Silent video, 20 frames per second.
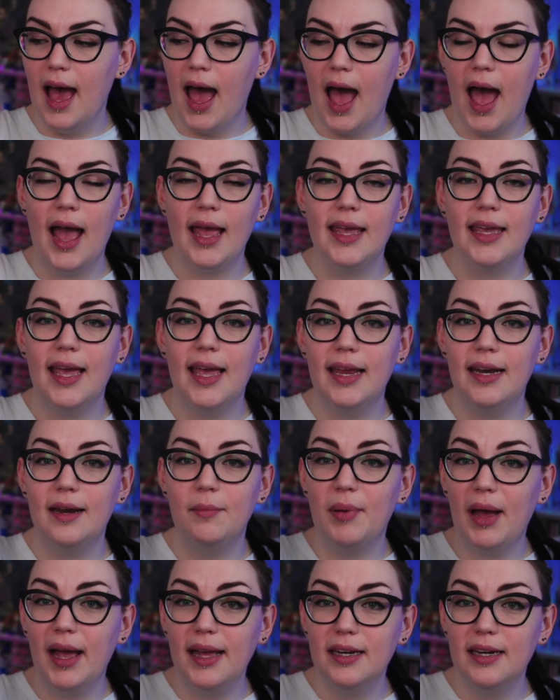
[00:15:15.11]
I can
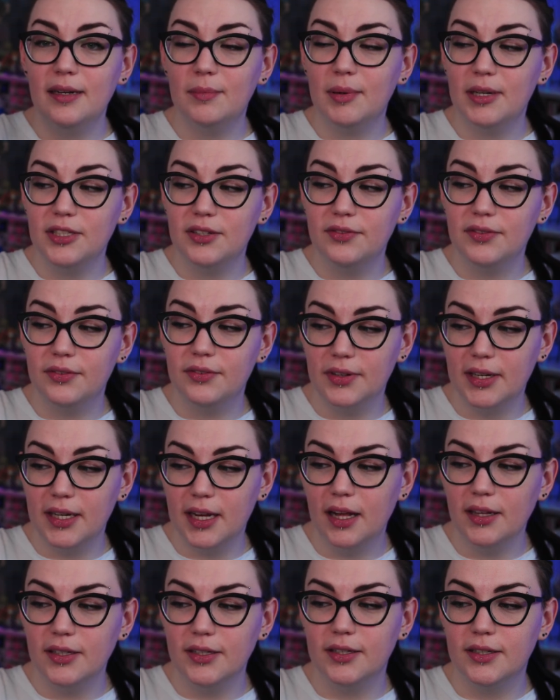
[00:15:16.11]
buy it in a bunch of different
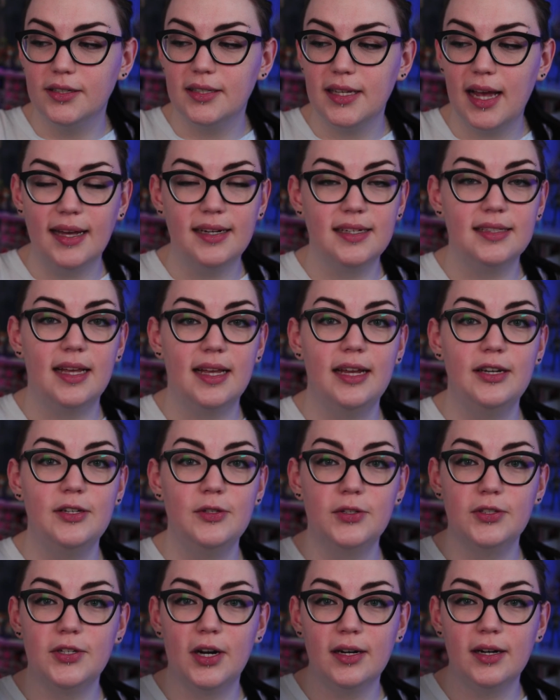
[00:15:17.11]
colors. I decided to
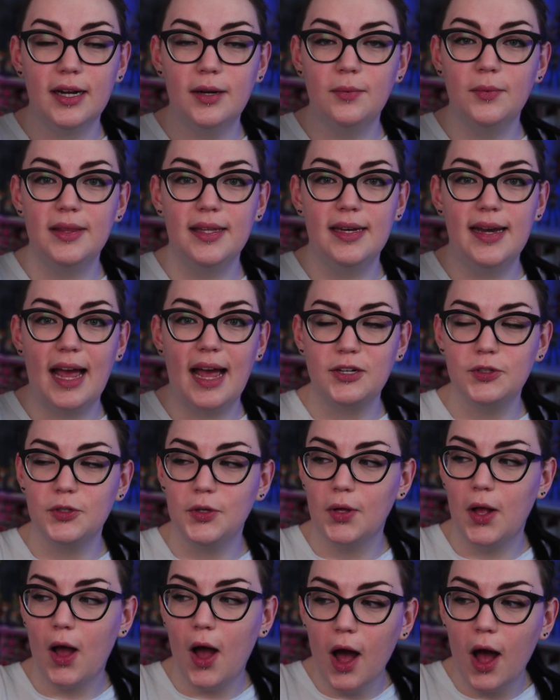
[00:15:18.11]
start out with
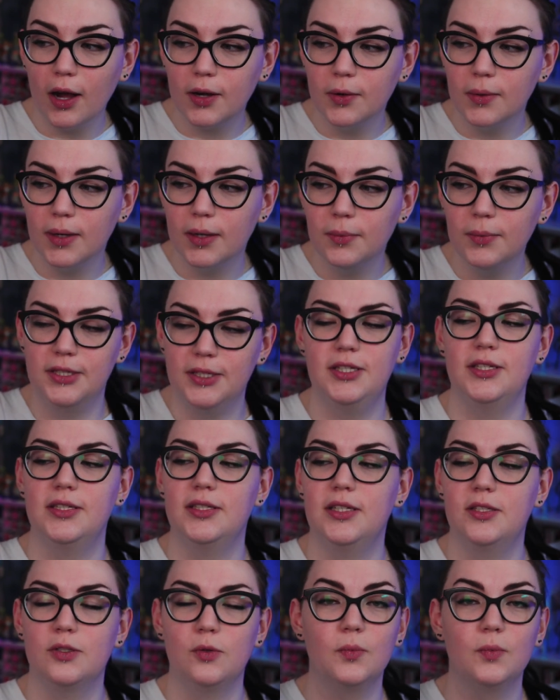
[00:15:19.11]
Natural Aqua, which is
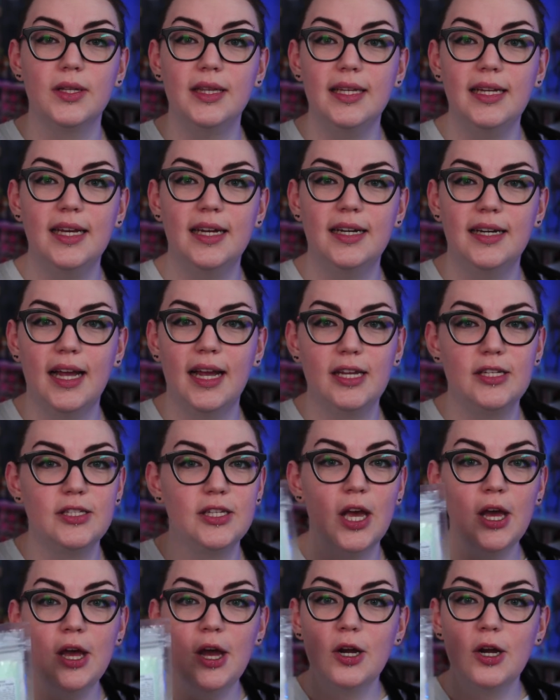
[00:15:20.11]
this really nice
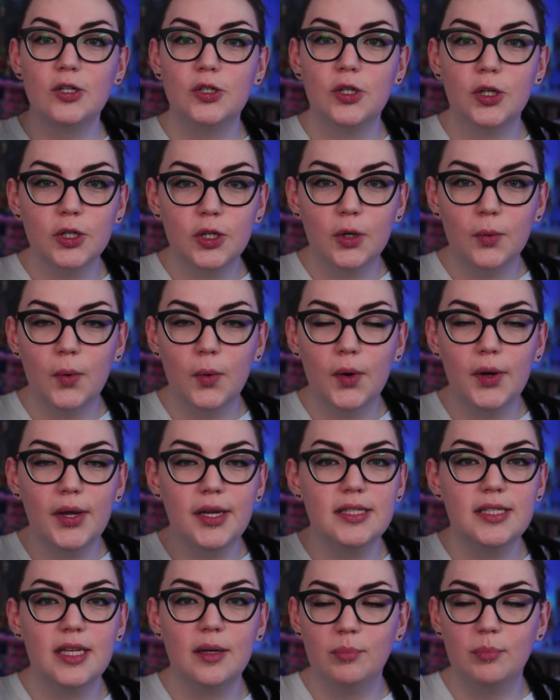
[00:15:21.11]

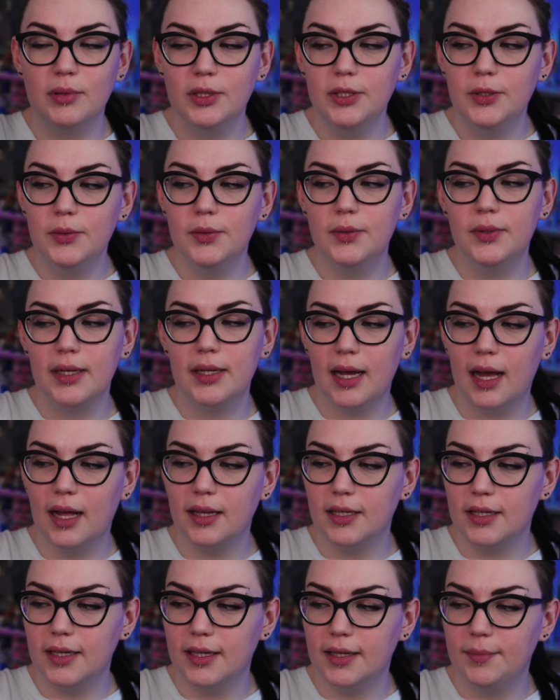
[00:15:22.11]
turquoise blue
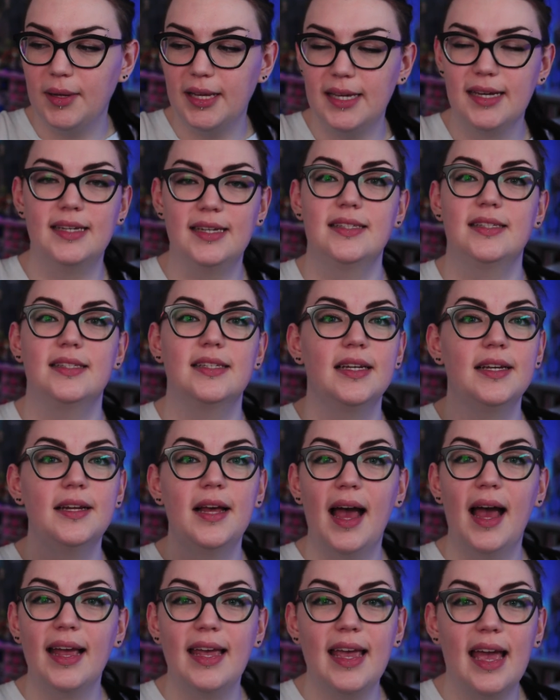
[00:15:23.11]
color because,
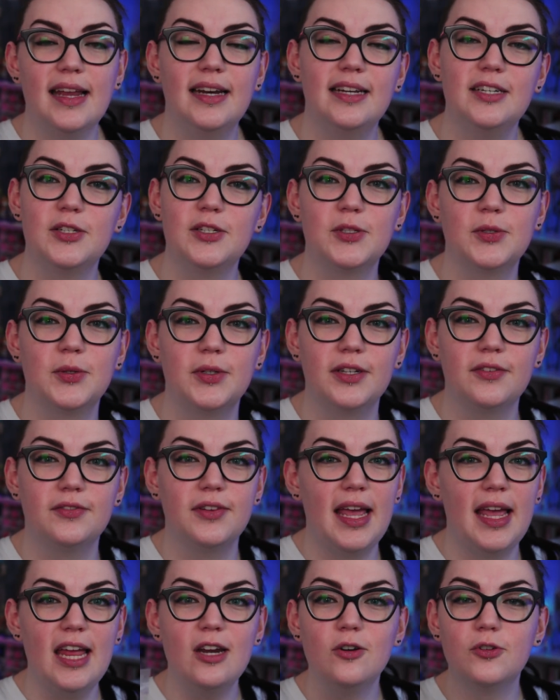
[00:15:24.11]
again, it just sort of
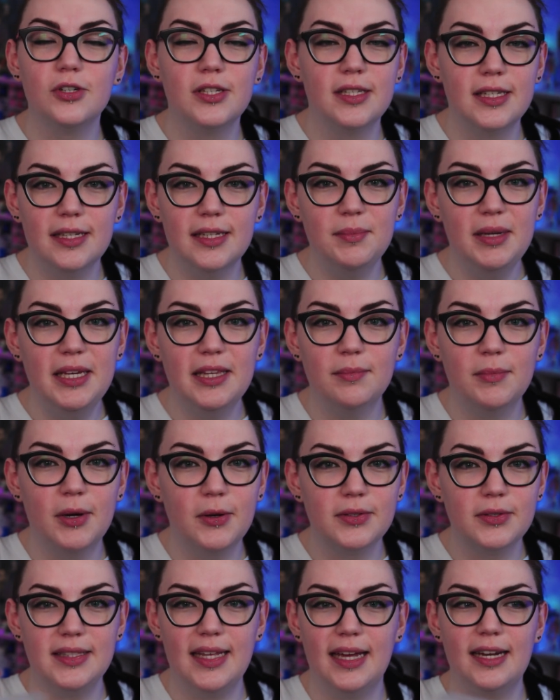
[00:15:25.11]
interested me the
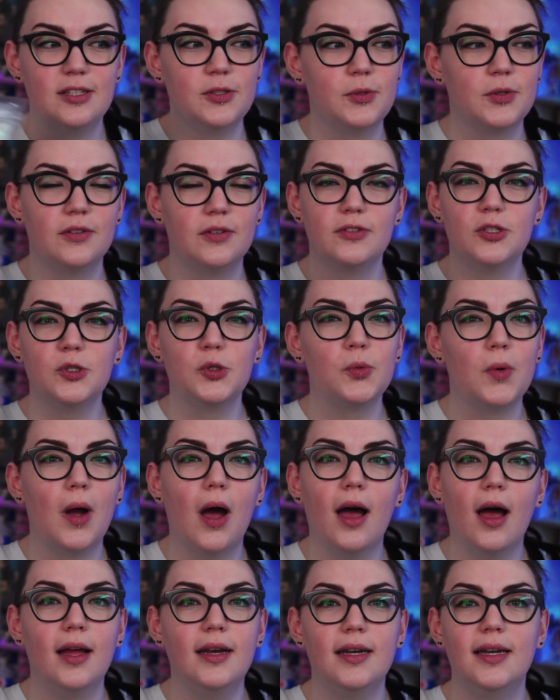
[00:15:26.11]
most that sort of
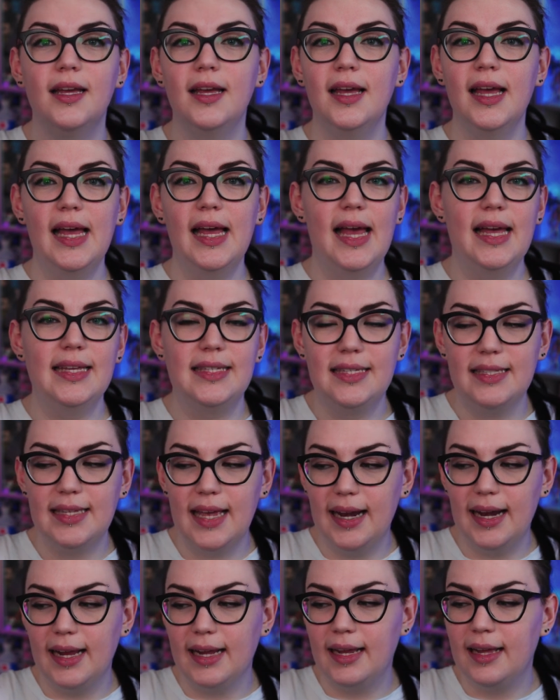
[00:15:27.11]
Tron
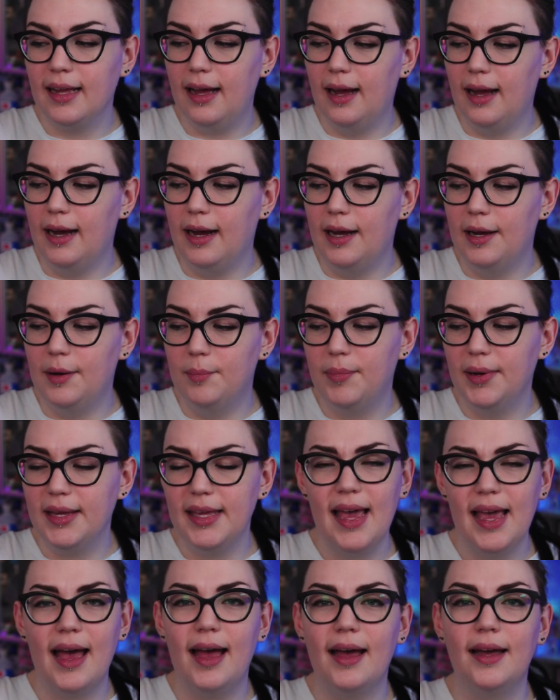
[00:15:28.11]
aesthetic. Uh, but
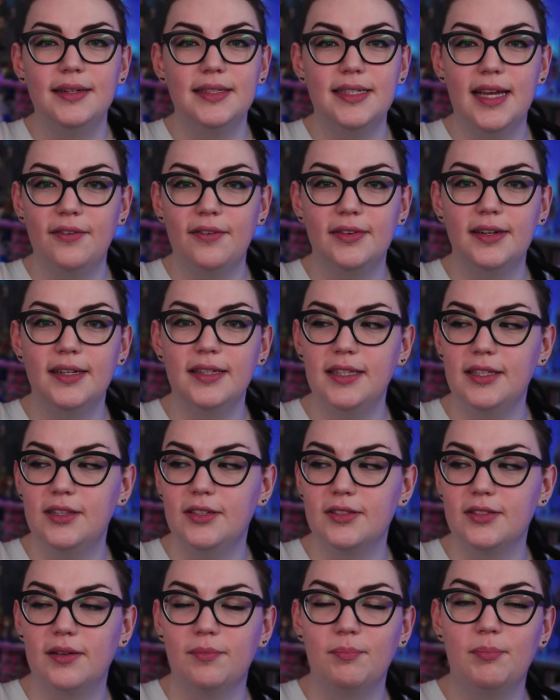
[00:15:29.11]
yeah, definitely
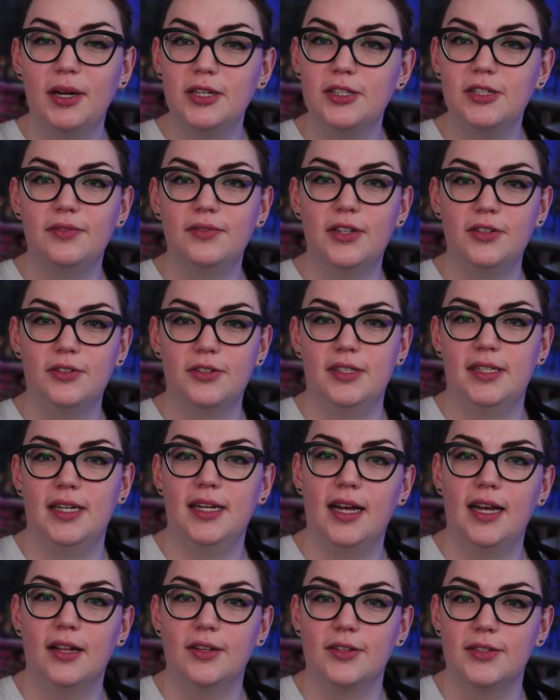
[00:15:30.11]
there's a bunch of interesting
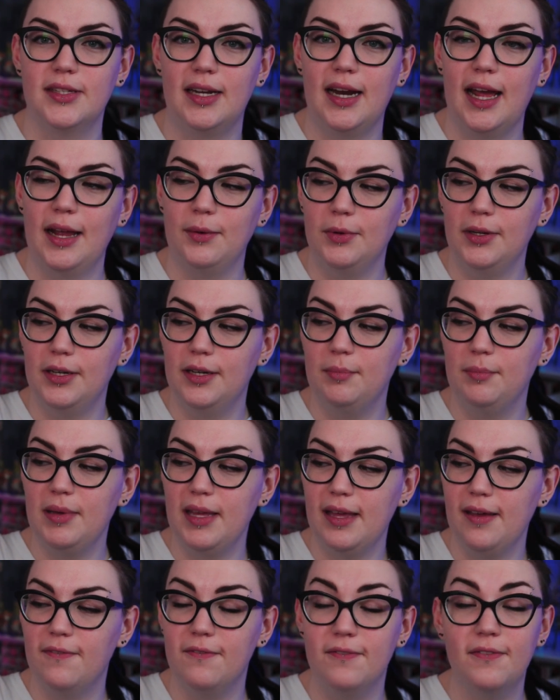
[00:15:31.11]
colors that I would
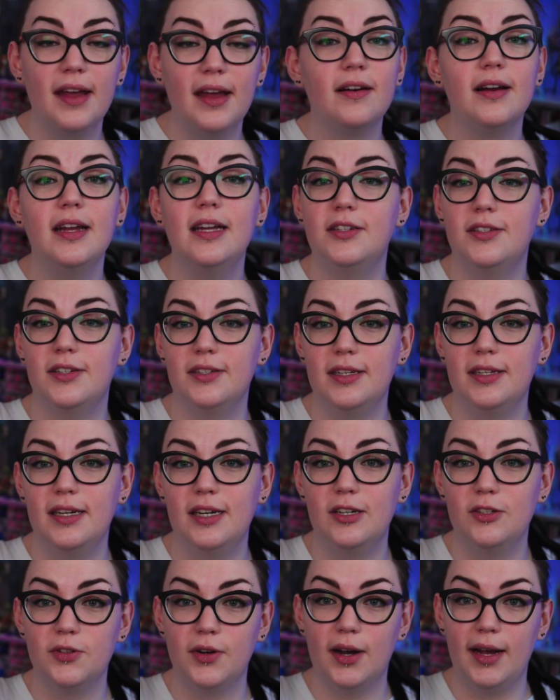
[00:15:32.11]
be very interested
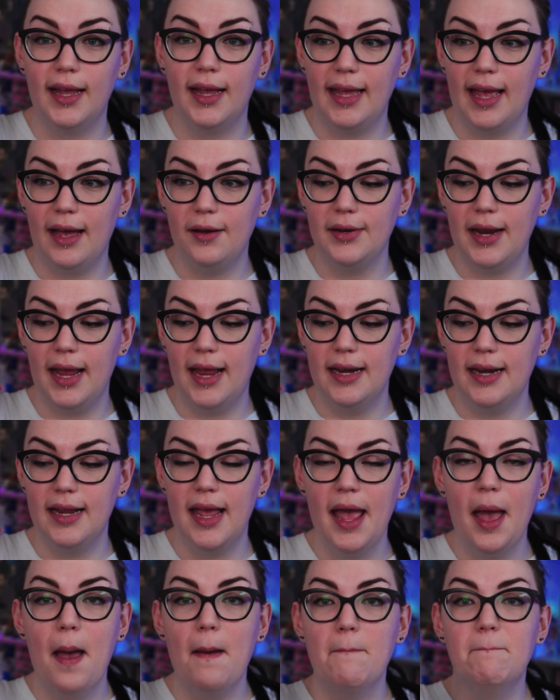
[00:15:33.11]
in trying out and
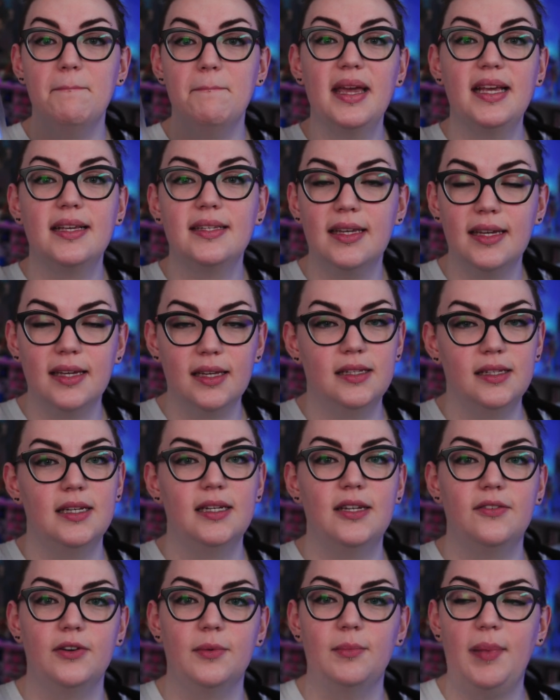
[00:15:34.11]
mixing into
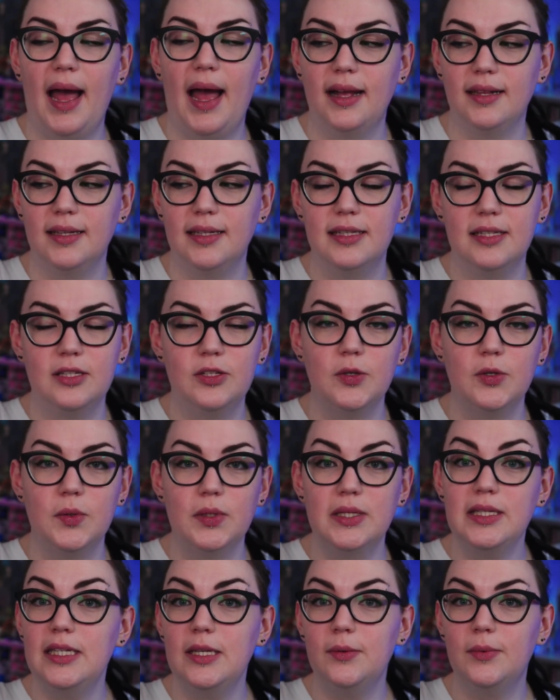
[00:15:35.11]
different palettes to
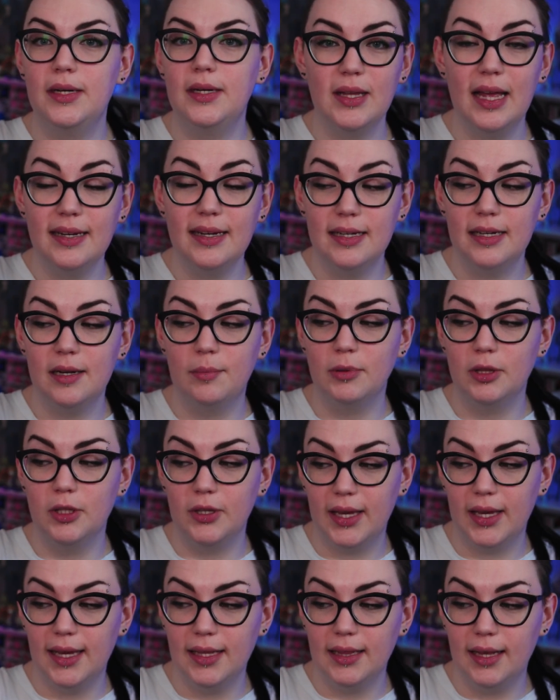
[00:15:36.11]
see what it ended up
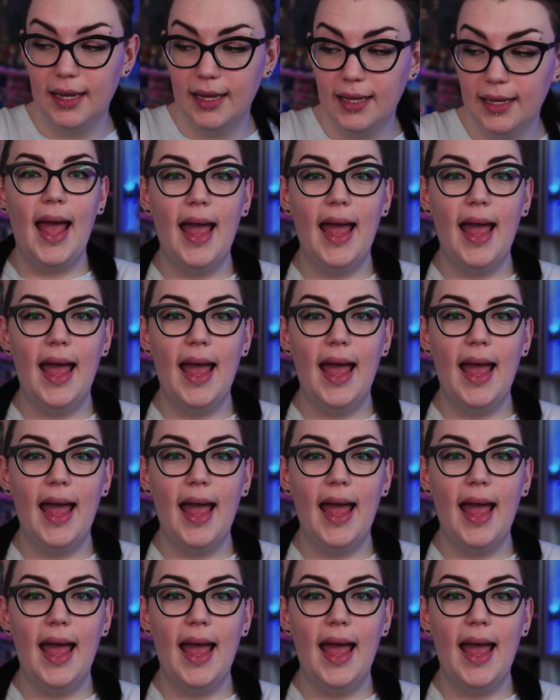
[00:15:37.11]
looking like.